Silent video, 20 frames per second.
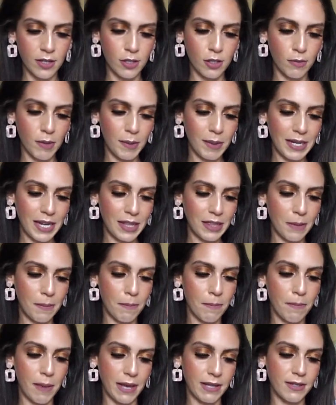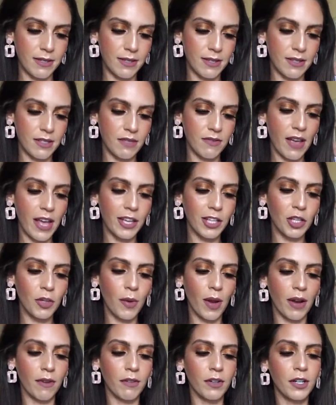so maybe not the bestest value
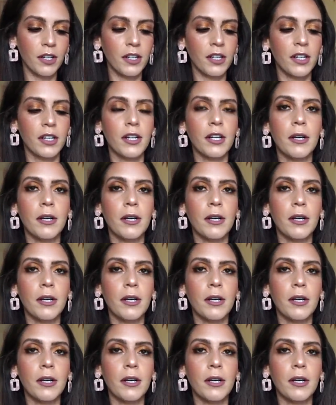ever,